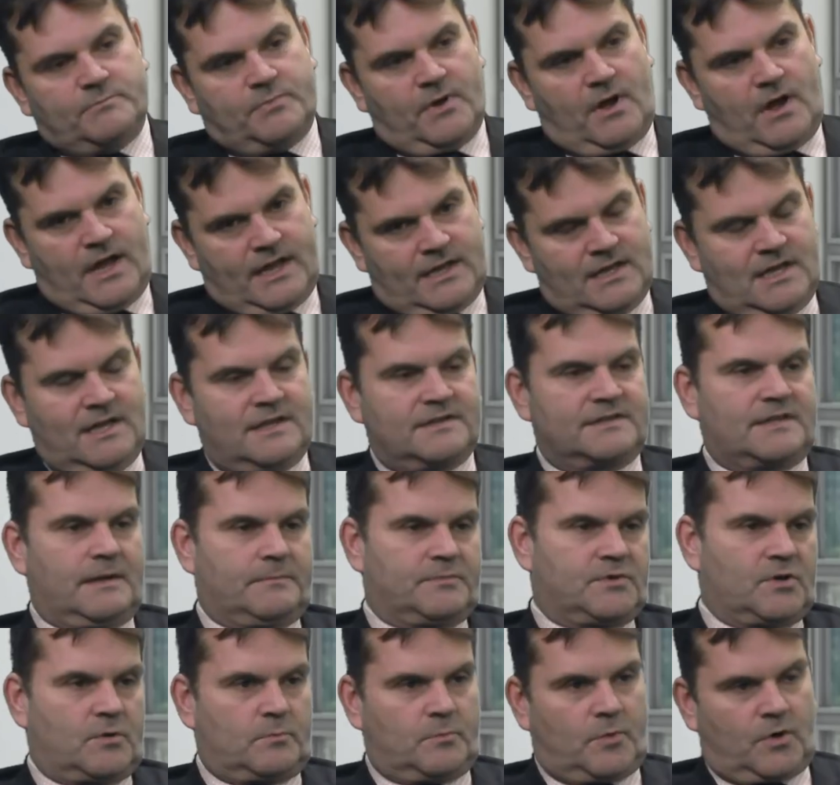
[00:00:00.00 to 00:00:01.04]
by
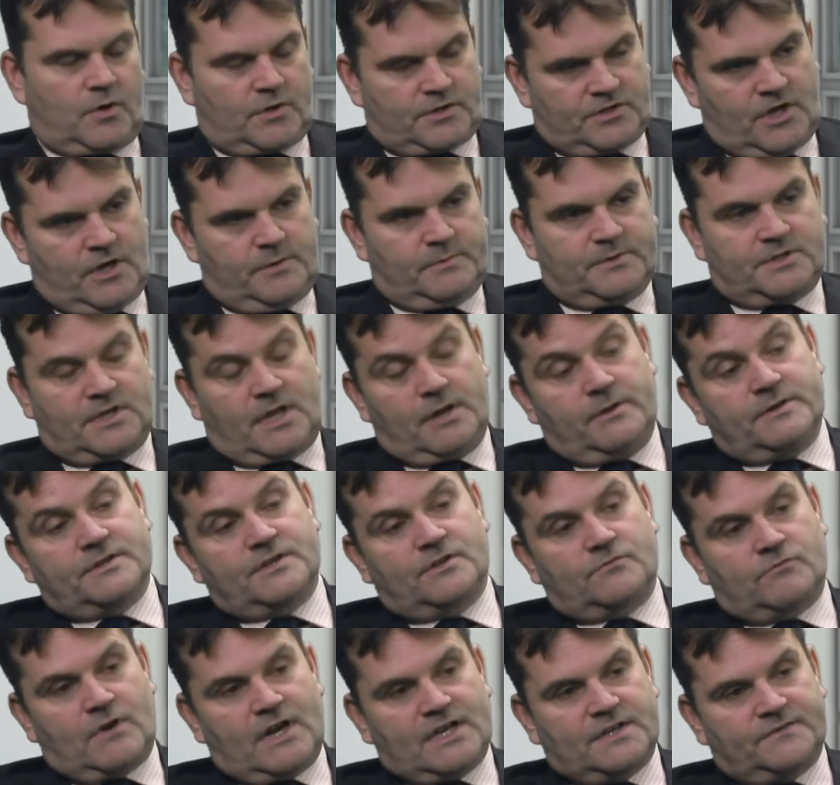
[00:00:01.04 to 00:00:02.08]
September, October to go into
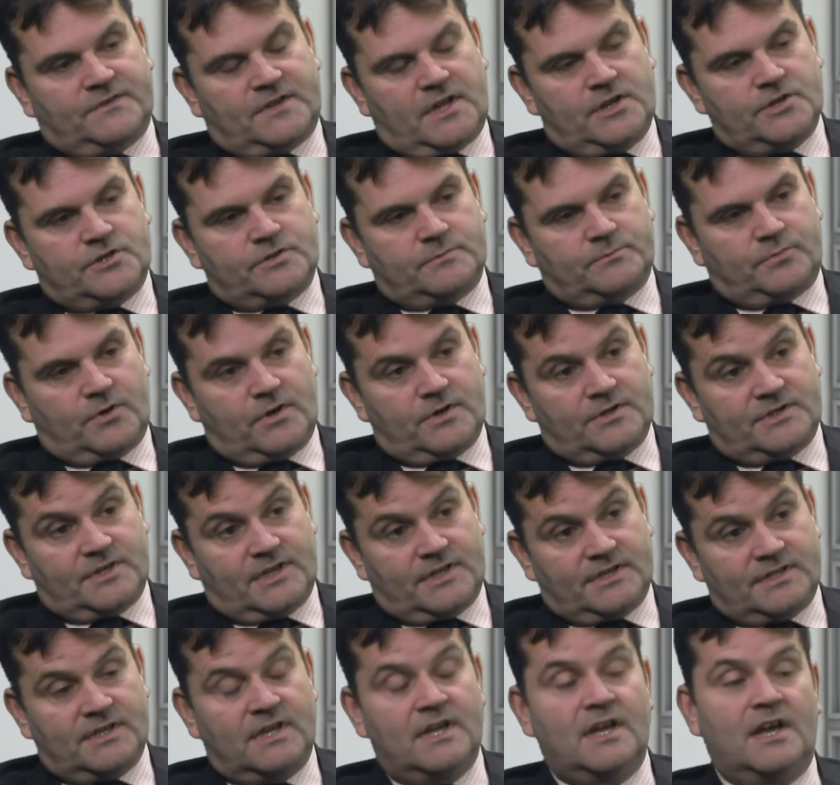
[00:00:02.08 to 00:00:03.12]
the ratification
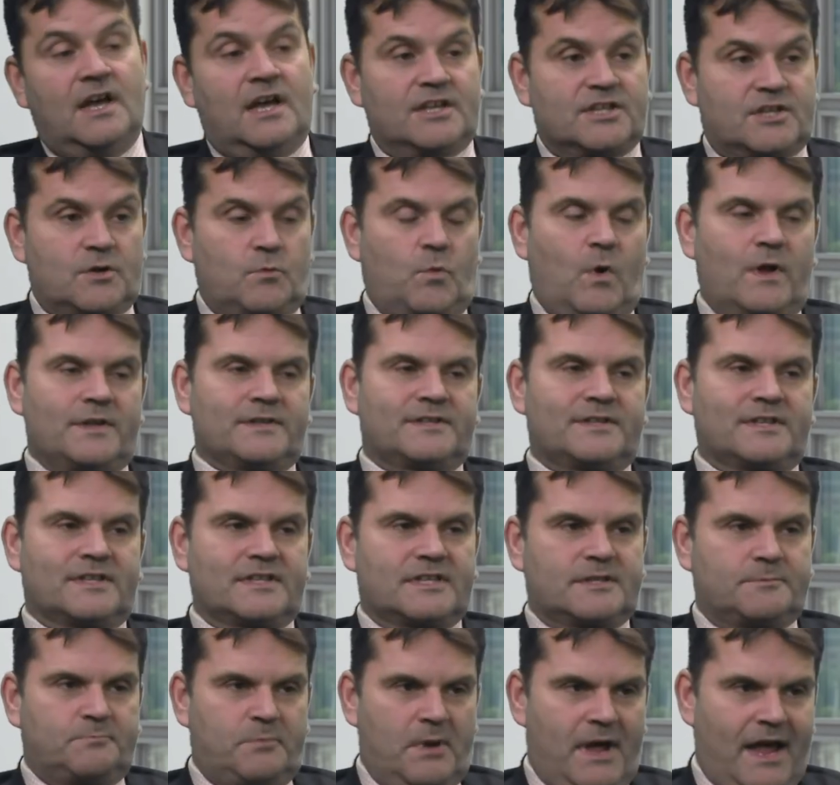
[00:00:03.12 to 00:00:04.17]
process, so one
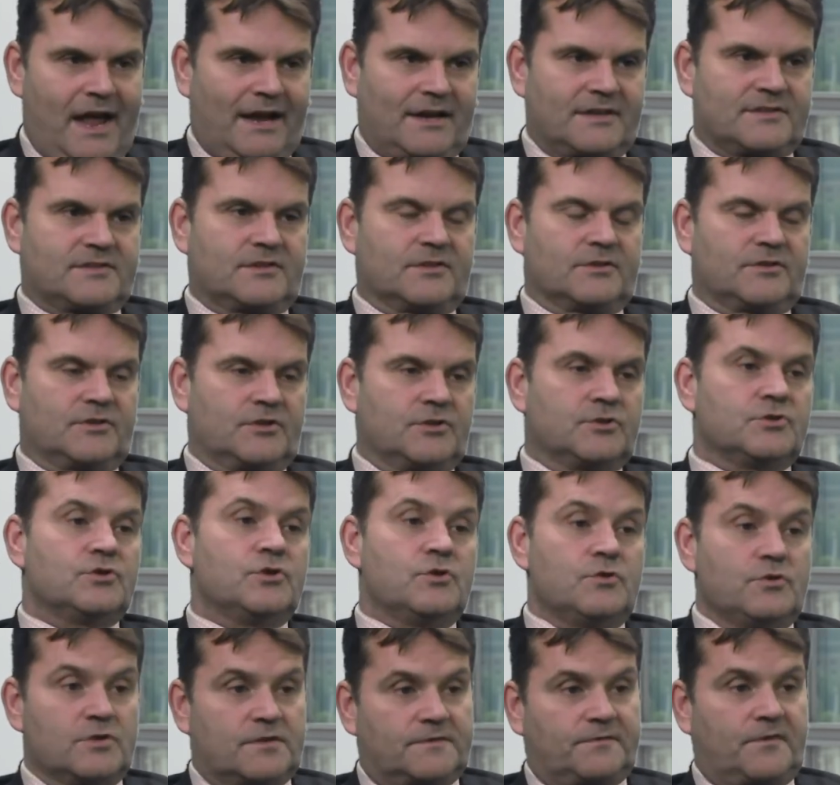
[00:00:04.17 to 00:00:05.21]
suspects that the
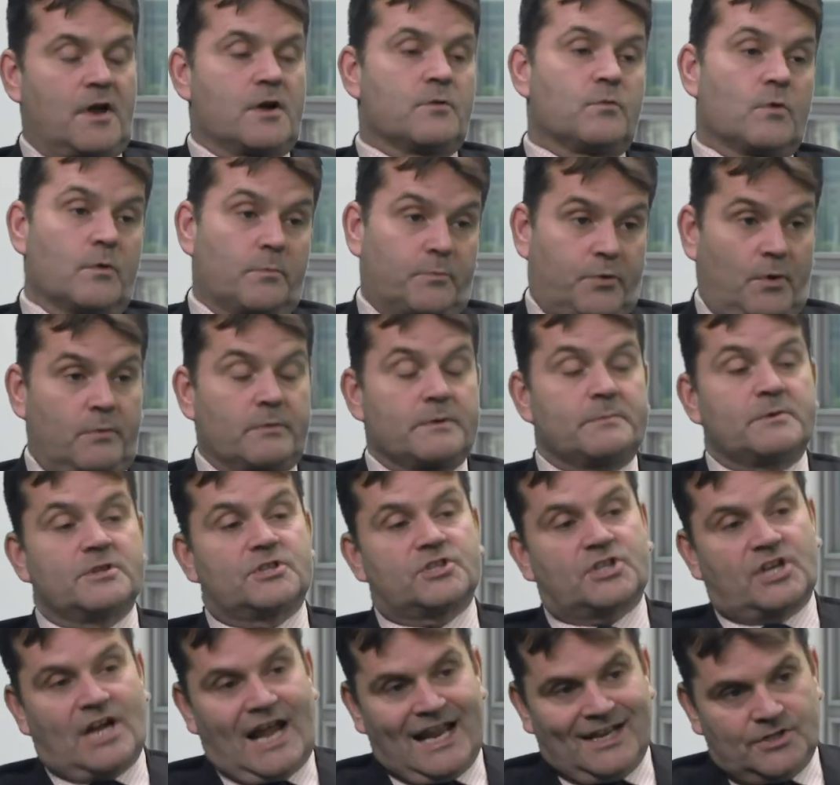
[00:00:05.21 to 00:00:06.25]
news flow will probably be
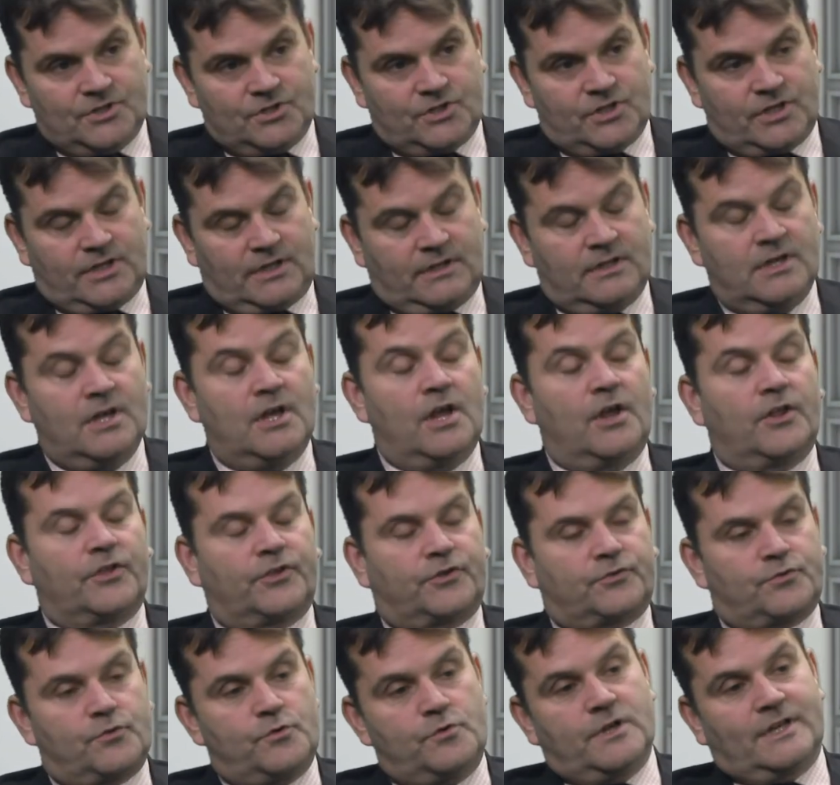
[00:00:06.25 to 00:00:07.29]
challenging. Mm.
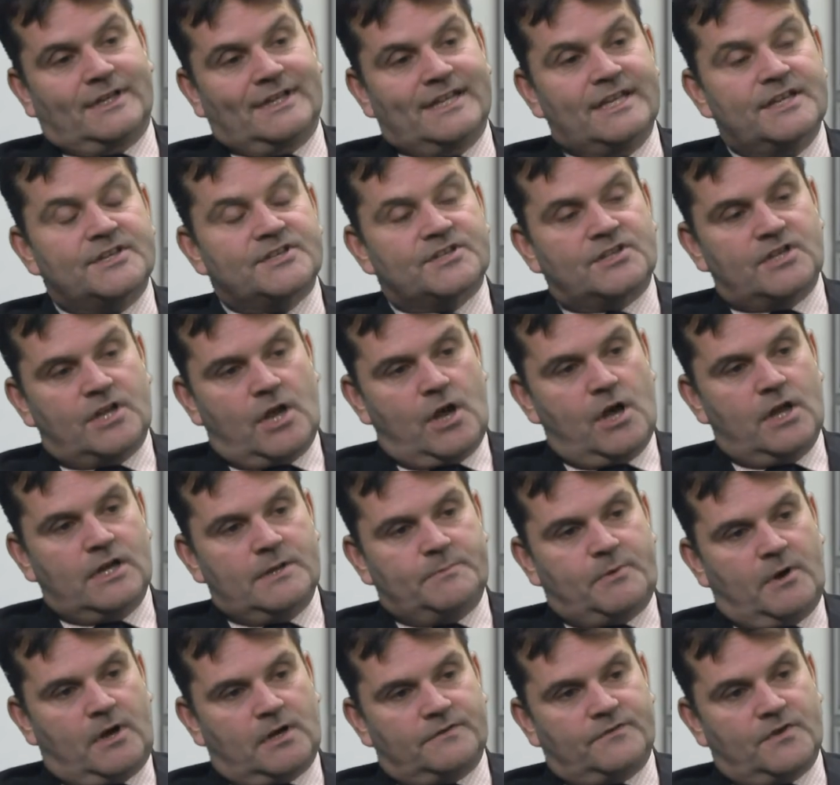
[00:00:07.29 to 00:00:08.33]
Through at least the early
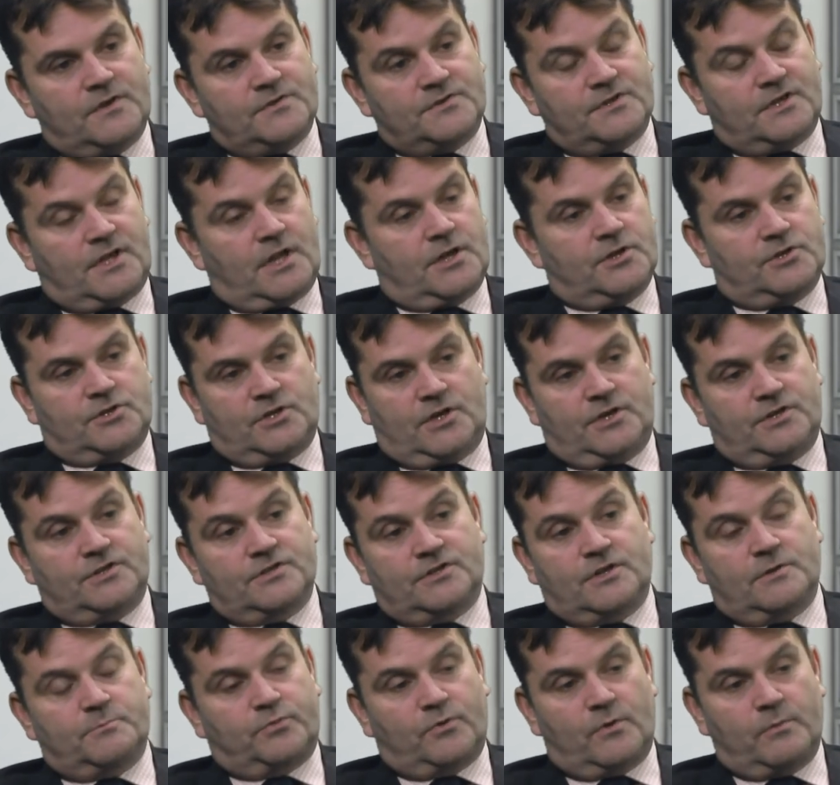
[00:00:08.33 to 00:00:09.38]
part of those negotiations,
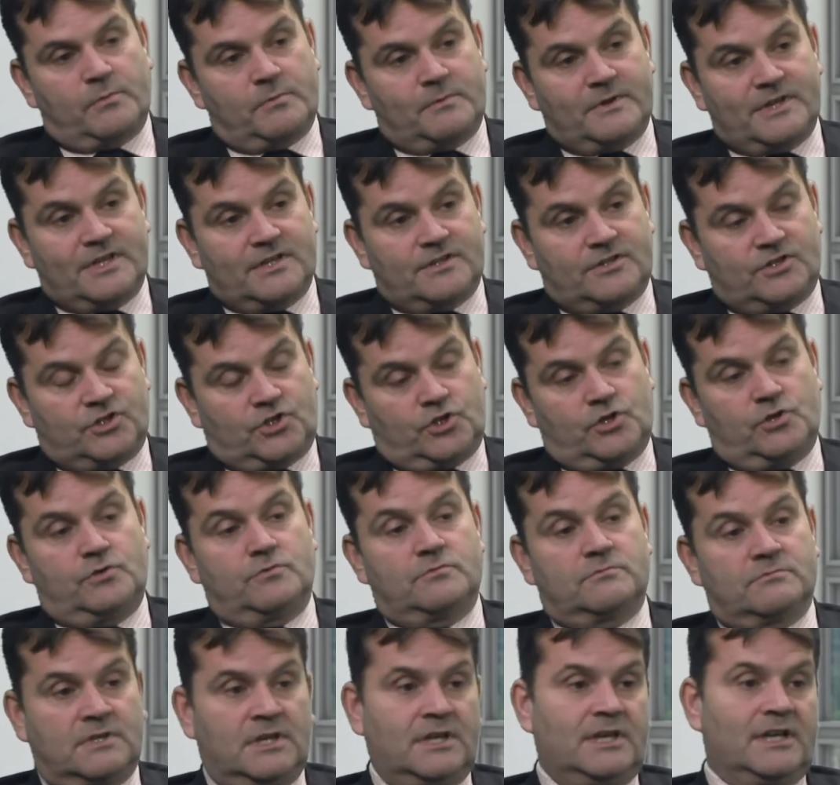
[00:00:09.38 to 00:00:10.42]
so probably
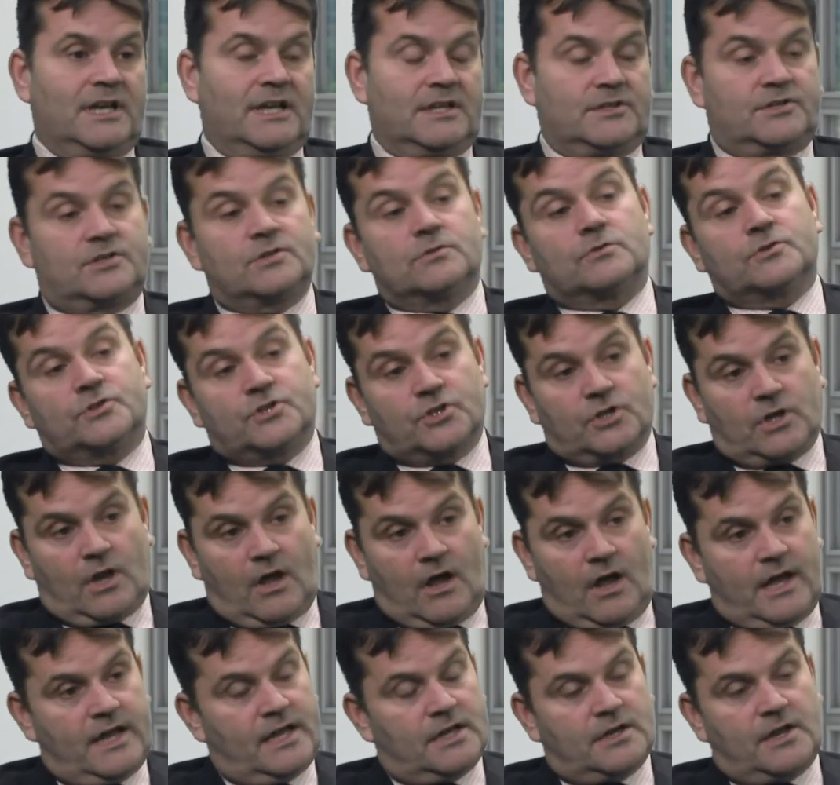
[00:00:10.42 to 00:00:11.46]
June until
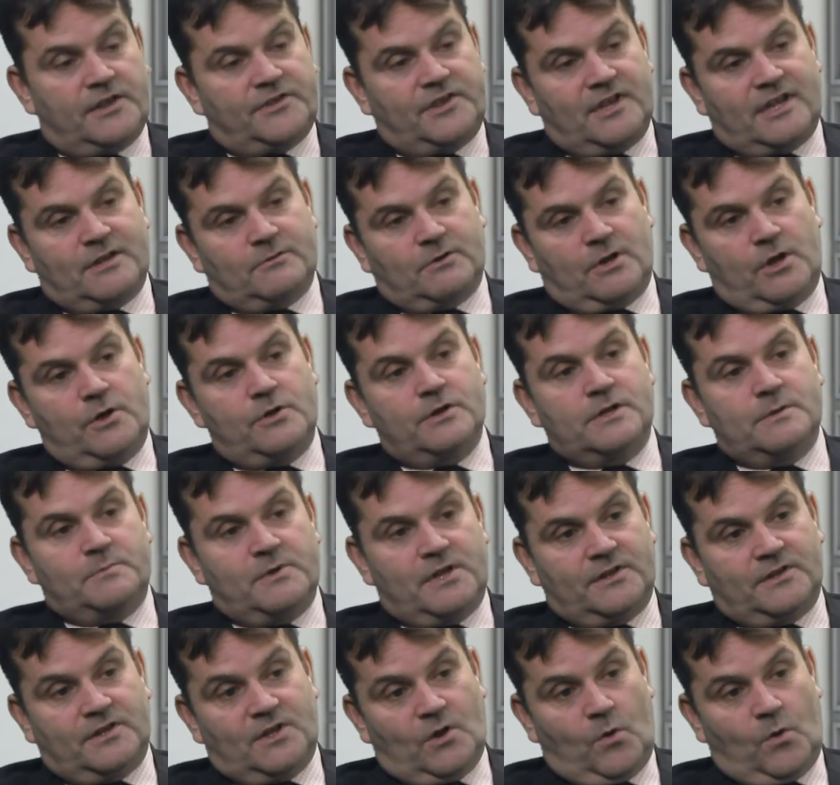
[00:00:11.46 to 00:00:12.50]
July, and I think it will only be in the